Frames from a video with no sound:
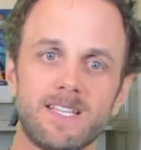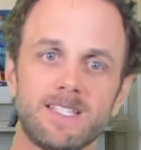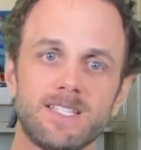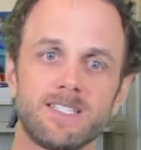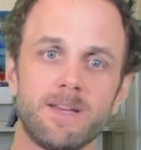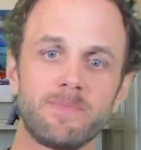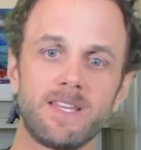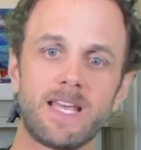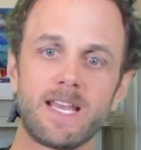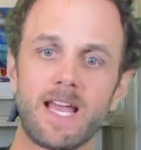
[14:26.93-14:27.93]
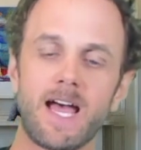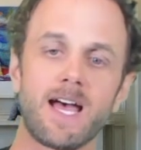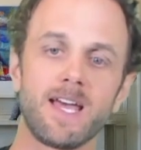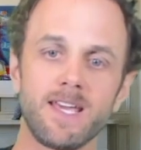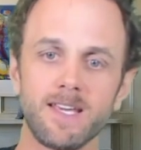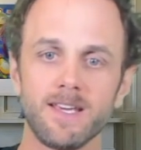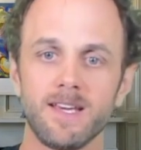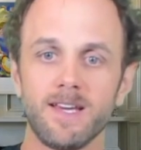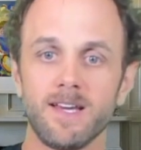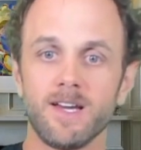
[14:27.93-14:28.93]
This is something that I
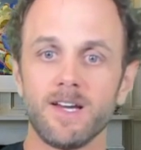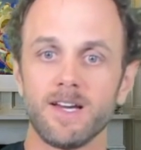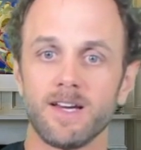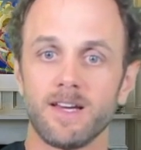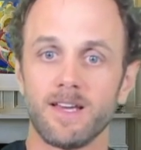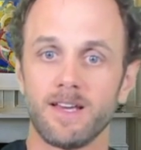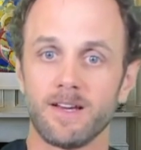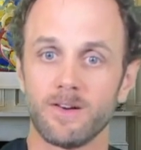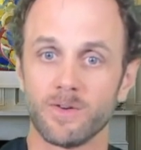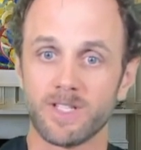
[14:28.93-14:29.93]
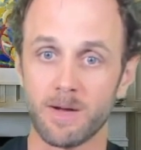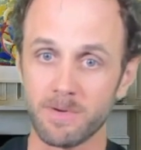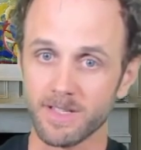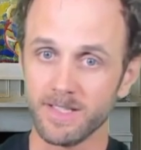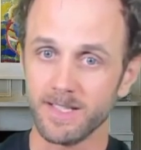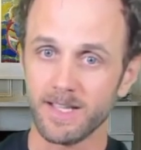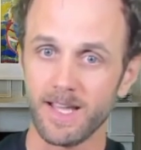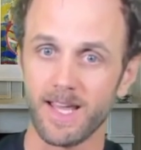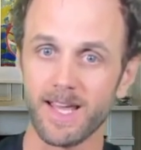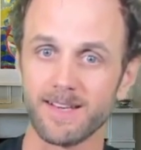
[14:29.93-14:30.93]
was humbled
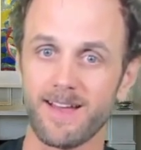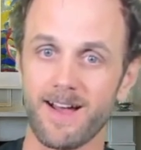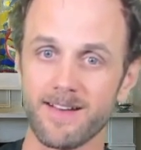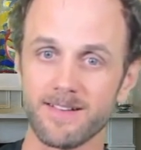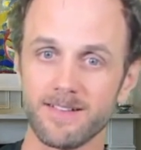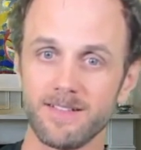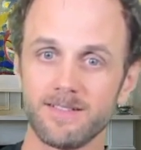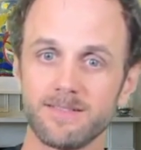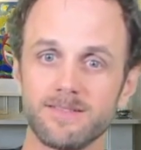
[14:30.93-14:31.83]
and honored,